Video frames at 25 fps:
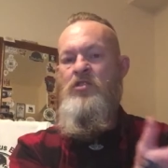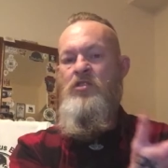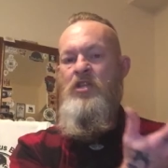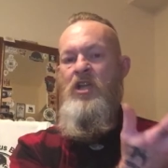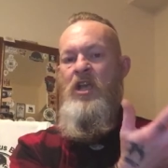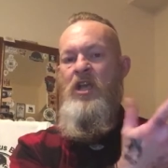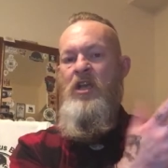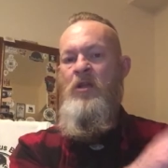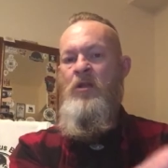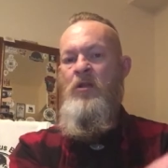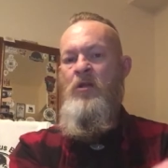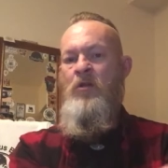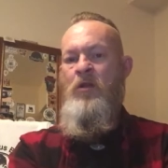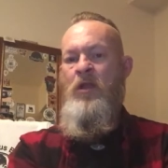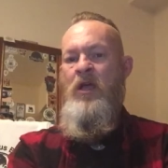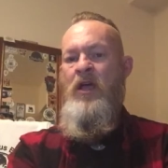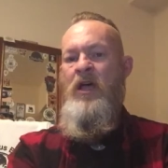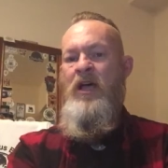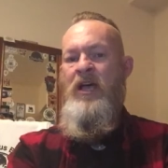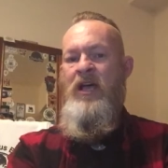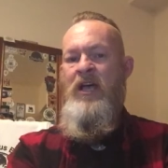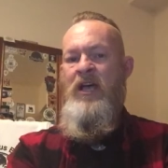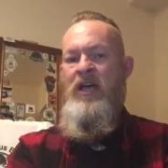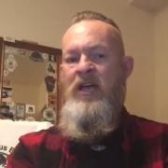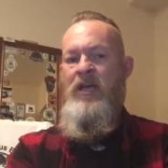gel,
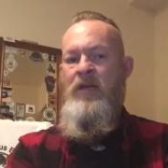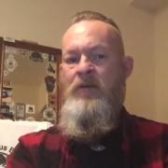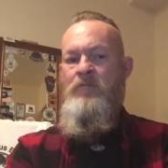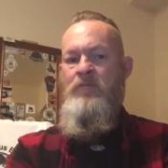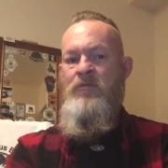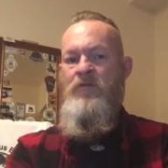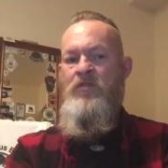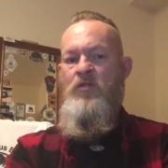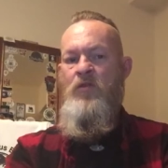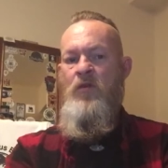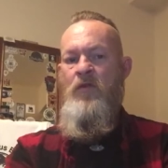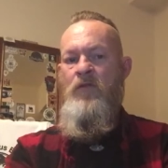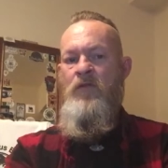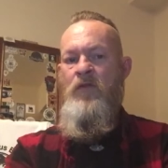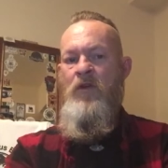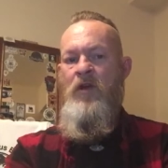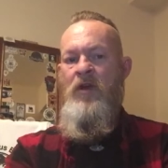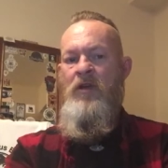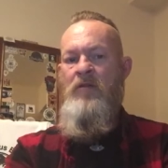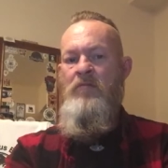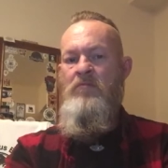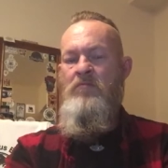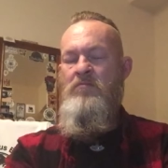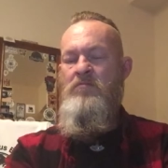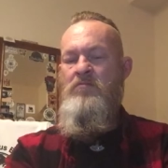um, sort of
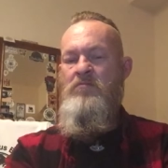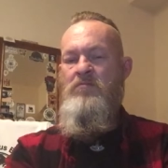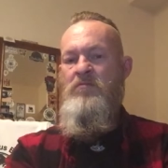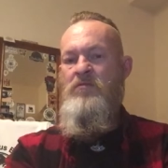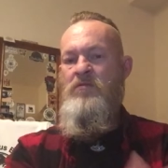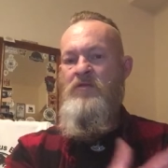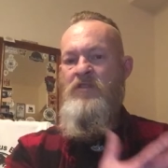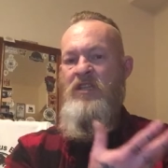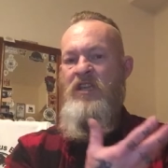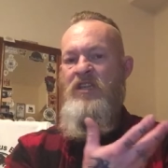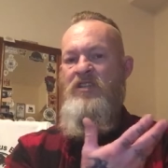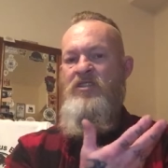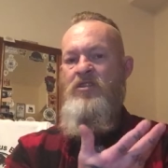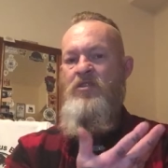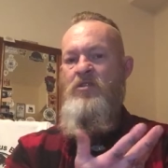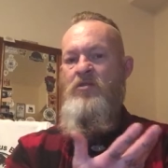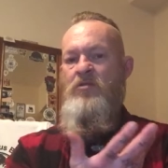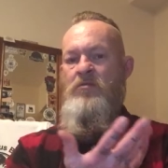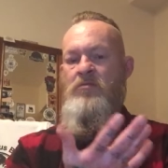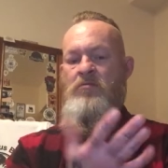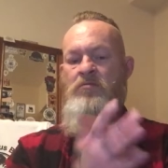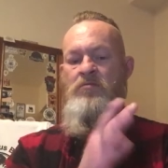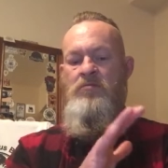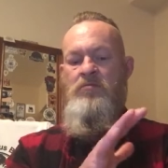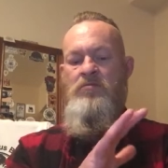like
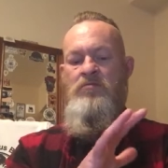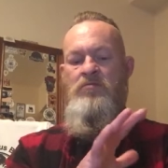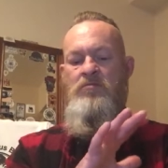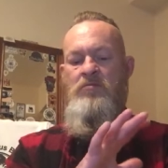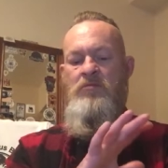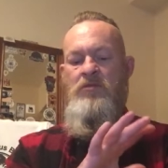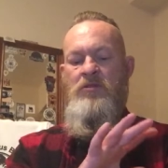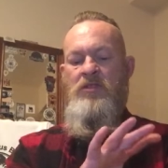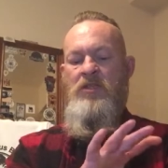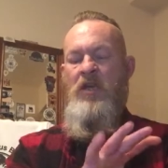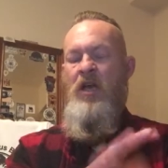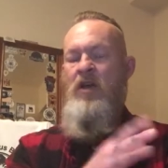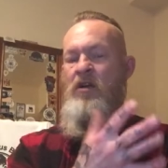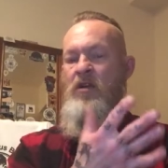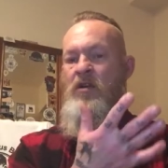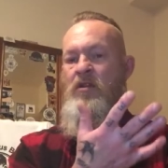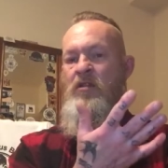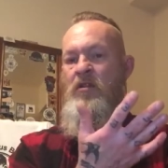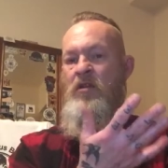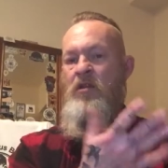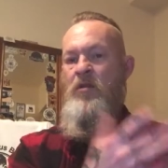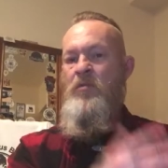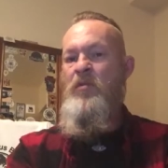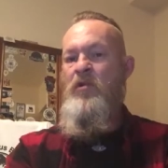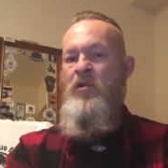tattoo gunk
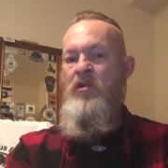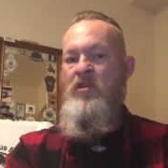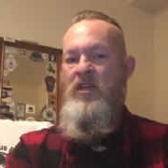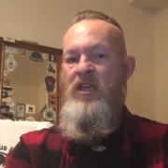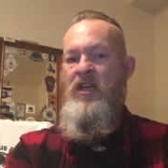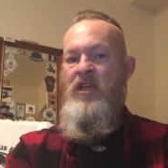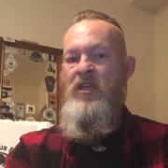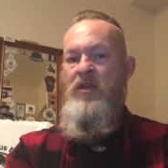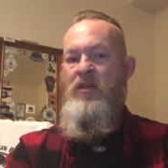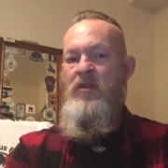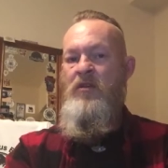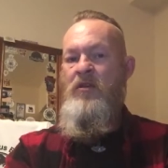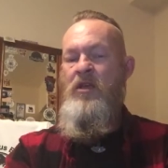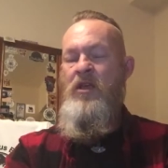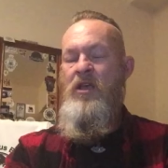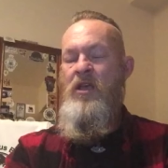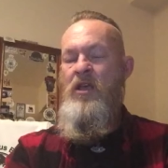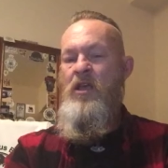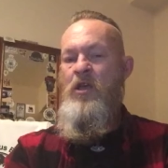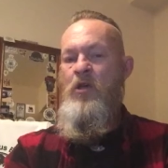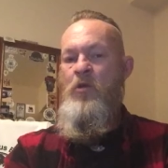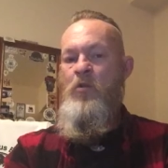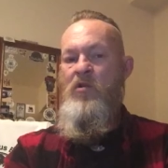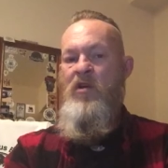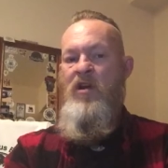that you put on your
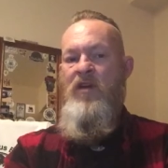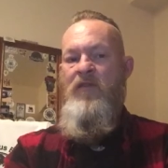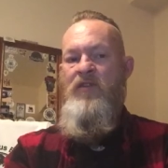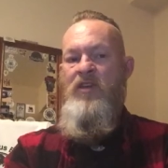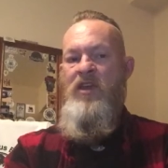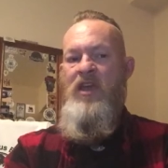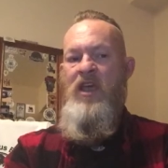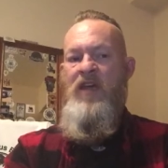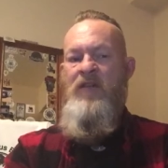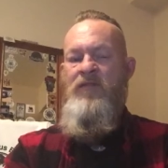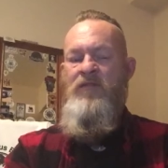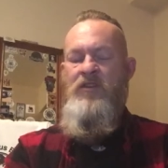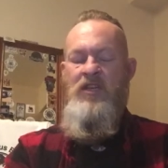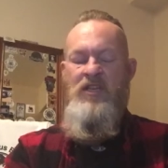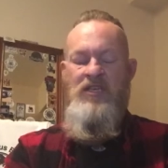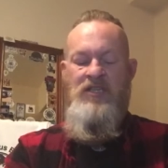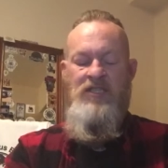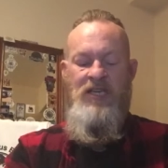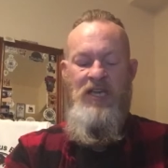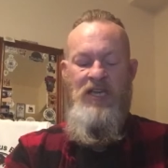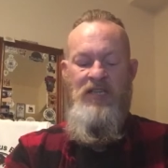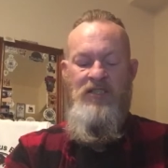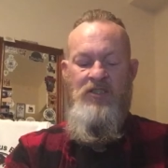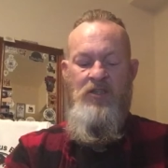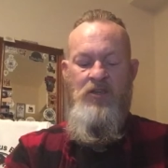wherever you're having your
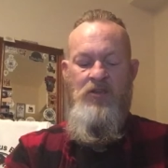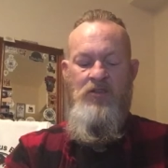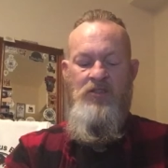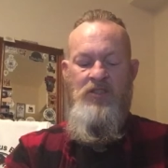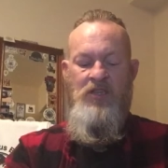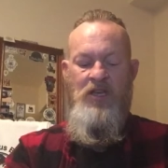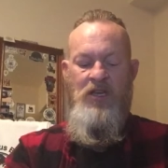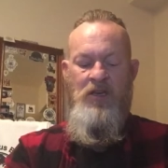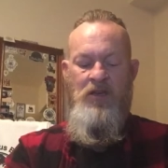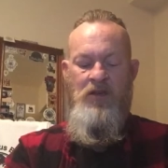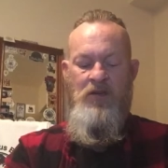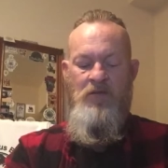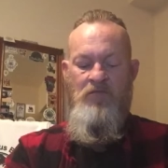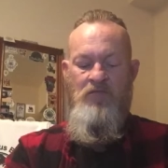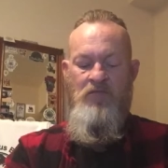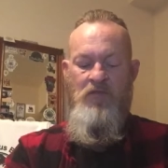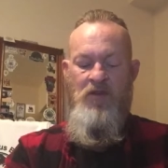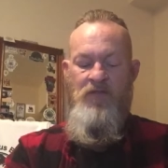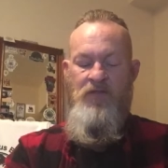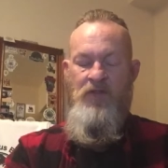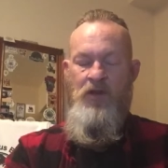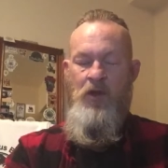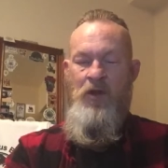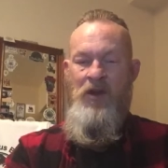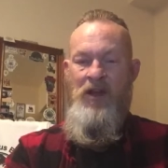tattoos done and
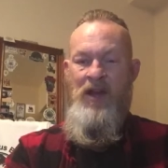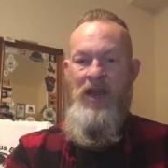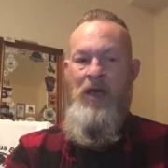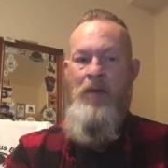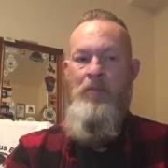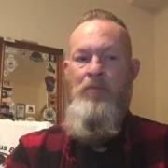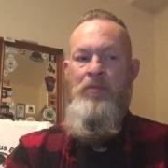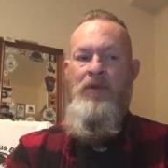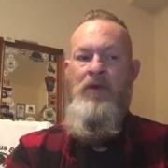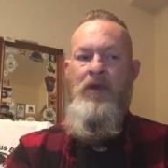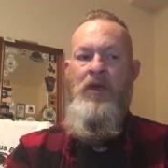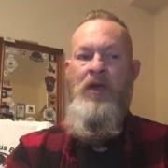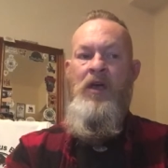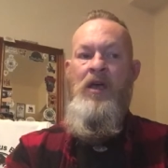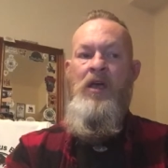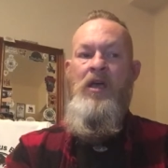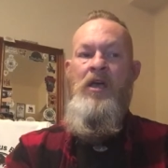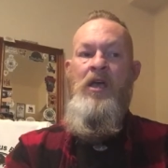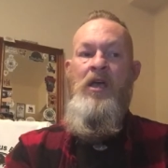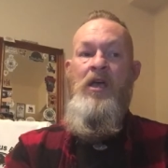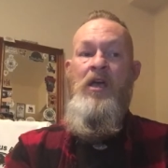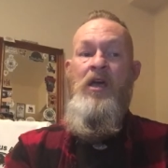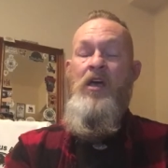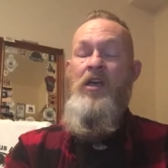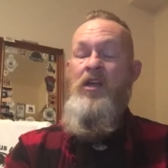reviewing that. But
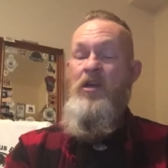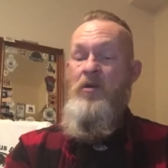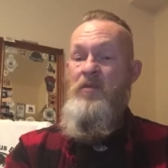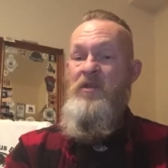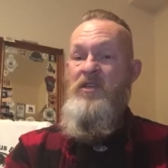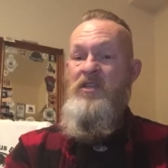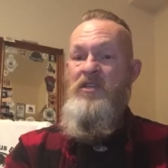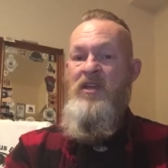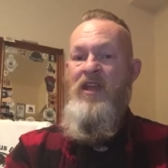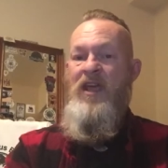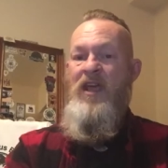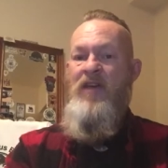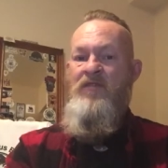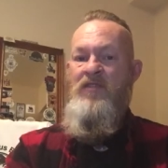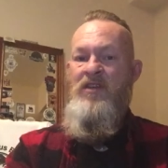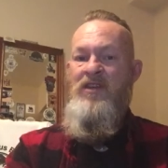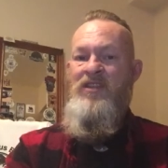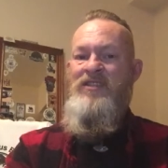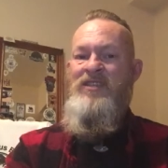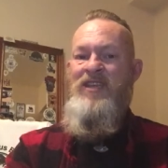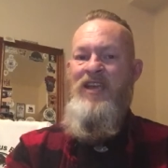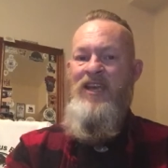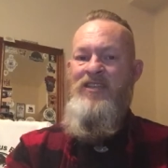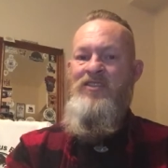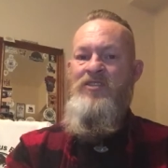I'm going to be having the
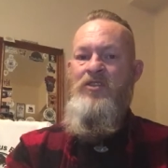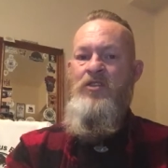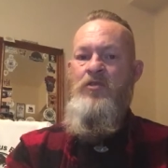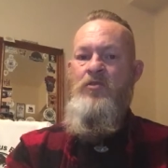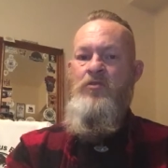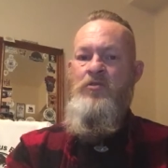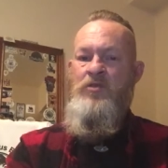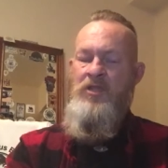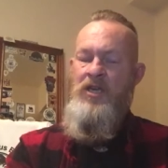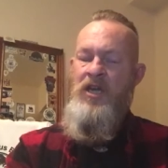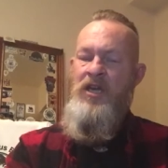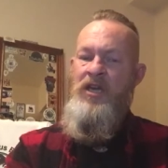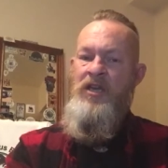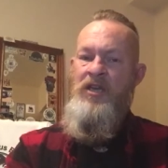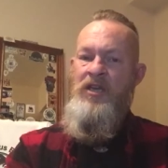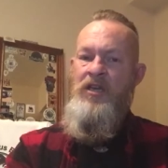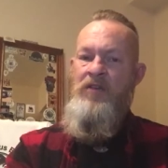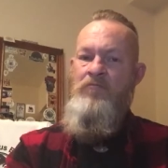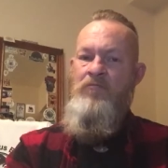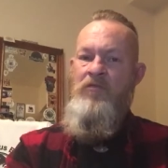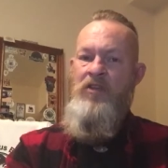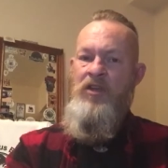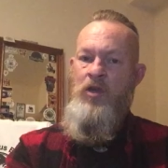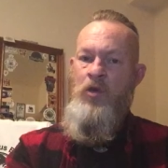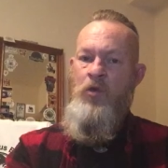tattoo done
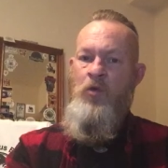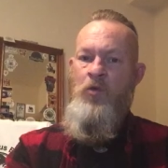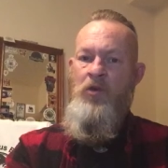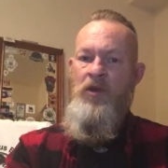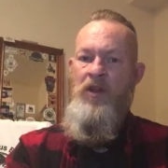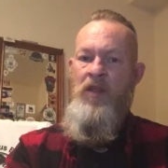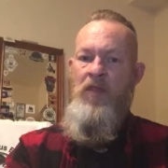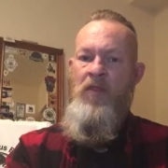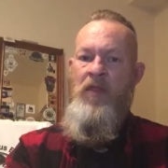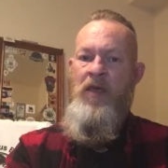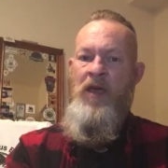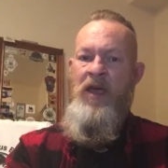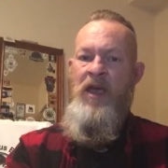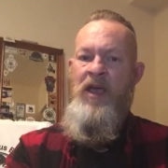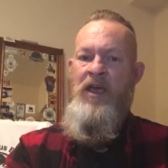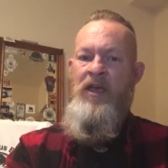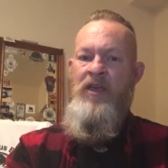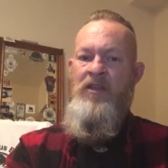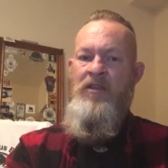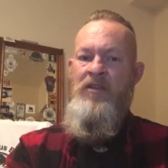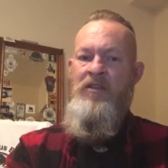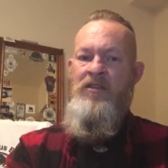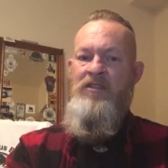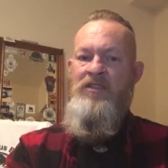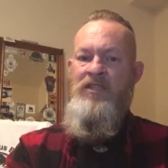and recording that
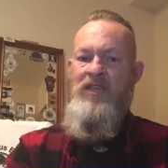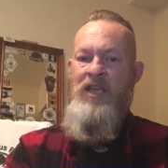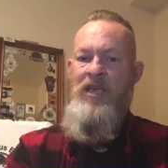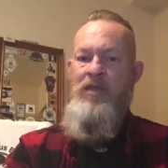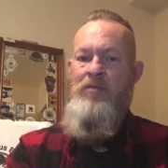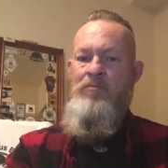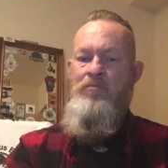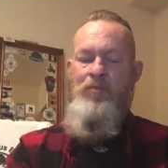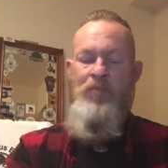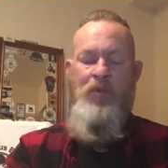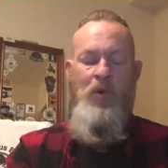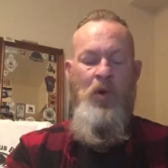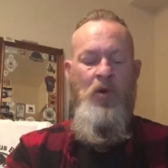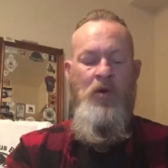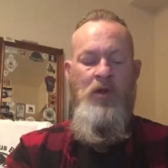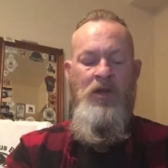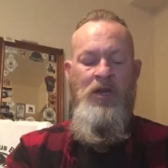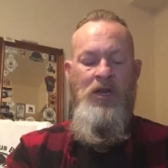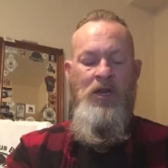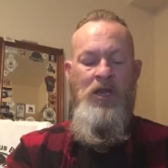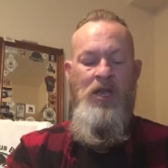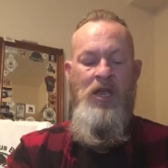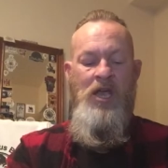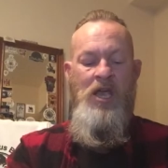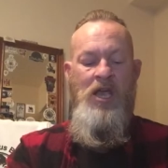at the same
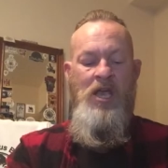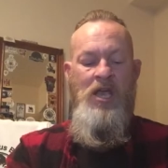point.